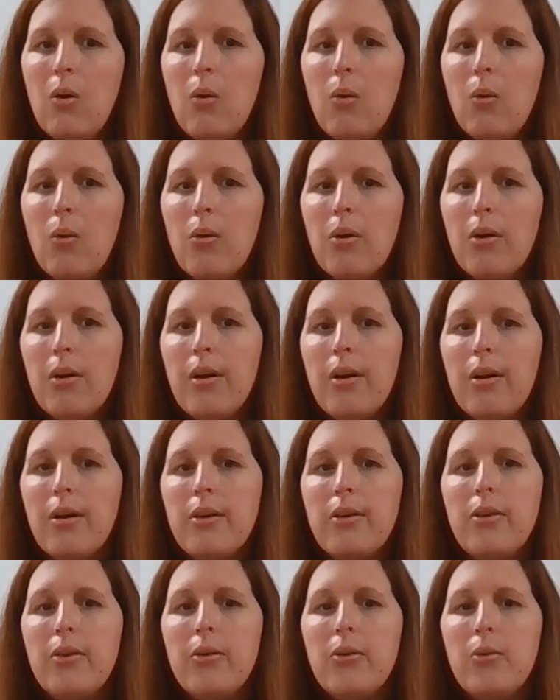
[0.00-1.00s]

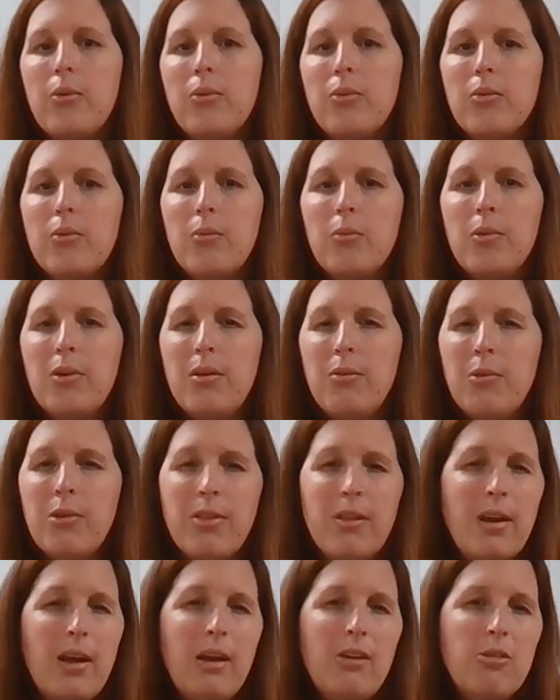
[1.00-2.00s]
or you went
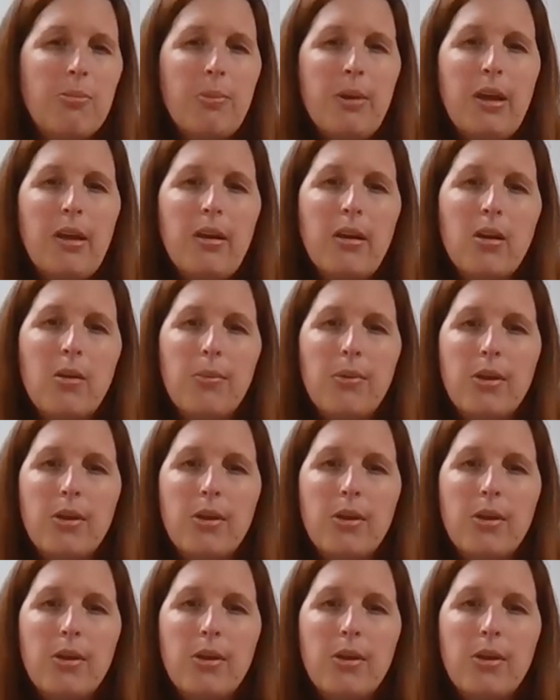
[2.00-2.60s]
with an icebreaker,